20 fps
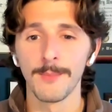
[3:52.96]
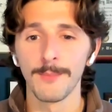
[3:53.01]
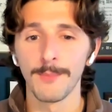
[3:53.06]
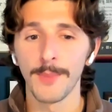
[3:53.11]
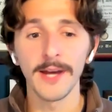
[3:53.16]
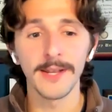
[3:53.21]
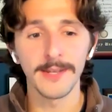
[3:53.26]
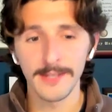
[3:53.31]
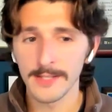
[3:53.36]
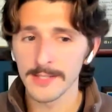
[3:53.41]

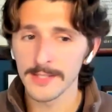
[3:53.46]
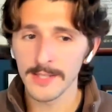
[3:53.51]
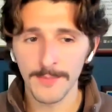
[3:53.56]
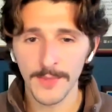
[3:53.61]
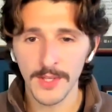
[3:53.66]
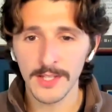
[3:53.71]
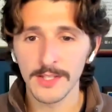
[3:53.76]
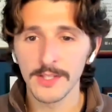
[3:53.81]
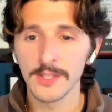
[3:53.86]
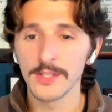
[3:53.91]
but
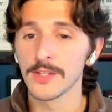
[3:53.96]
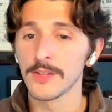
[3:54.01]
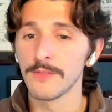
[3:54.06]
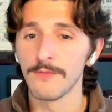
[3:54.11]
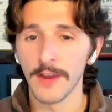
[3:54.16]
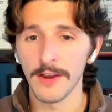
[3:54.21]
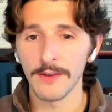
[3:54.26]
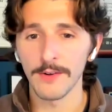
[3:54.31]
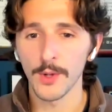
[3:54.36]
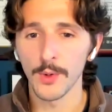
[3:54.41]
something
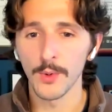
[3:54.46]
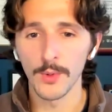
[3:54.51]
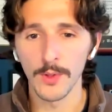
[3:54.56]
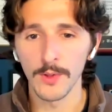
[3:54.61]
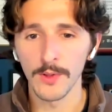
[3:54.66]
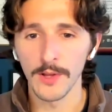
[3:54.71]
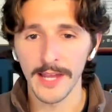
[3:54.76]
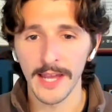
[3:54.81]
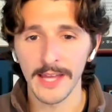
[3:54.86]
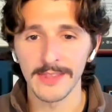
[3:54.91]
very cool to
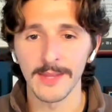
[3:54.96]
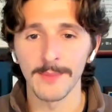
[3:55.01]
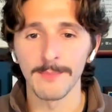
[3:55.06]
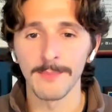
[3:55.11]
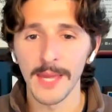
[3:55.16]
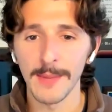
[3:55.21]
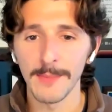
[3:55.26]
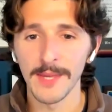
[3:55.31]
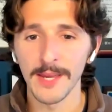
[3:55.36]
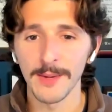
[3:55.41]
look at that
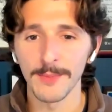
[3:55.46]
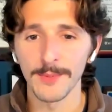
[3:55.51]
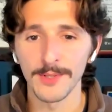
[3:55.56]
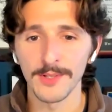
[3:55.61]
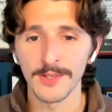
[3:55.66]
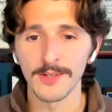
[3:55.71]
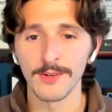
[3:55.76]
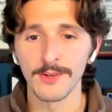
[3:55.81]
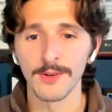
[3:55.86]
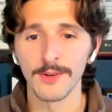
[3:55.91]
may be able
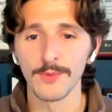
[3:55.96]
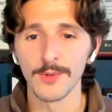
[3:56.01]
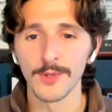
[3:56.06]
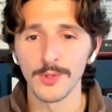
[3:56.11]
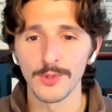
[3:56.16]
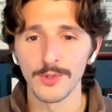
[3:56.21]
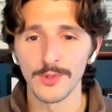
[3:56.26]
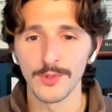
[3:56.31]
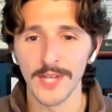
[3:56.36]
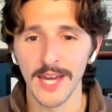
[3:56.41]
to
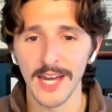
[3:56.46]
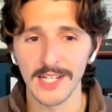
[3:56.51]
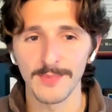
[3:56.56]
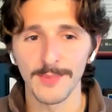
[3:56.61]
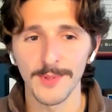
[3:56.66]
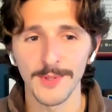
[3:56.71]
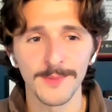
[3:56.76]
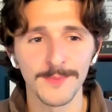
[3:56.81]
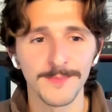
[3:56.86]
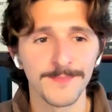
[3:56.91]
reduce your tax
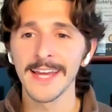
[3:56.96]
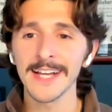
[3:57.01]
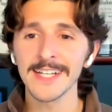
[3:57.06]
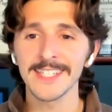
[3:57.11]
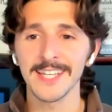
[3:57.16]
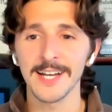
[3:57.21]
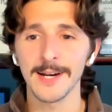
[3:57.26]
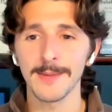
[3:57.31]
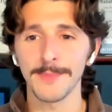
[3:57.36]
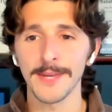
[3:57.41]
bill.
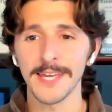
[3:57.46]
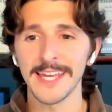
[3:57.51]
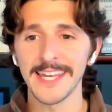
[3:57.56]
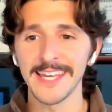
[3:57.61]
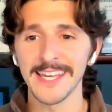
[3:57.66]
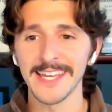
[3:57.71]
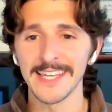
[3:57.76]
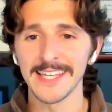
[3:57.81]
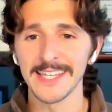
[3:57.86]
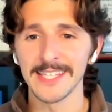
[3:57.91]
Next up
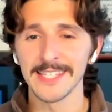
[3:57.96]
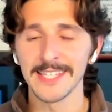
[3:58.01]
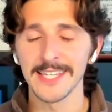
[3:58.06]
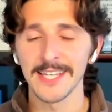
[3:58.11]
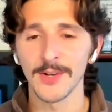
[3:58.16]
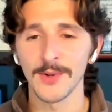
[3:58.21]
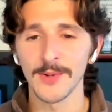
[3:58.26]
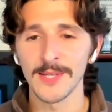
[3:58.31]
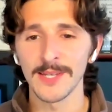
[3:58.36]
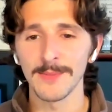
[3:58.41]
is
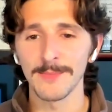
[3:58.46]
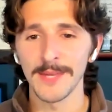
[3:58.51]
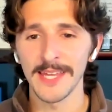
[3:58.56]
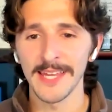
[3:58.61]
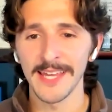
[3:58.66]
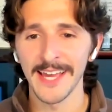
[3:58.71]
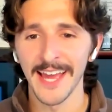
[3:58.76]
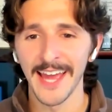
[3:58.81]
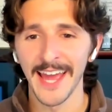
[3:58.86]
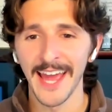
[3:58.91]
going to
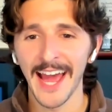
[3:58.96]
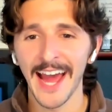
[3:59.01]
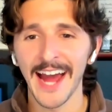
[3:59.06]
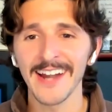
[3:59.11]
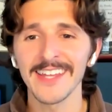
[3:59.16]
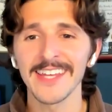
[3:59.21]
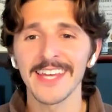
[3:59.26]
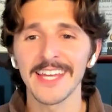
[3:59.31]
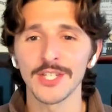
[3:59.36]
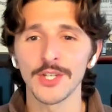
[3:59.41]
be
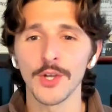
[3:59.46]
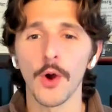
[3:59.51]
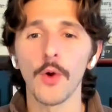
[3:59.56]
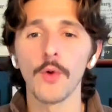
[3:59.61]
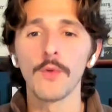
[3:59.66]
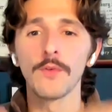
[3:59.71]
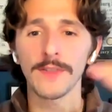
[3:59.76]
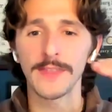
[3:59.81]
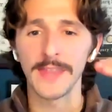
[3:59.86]
how to get you over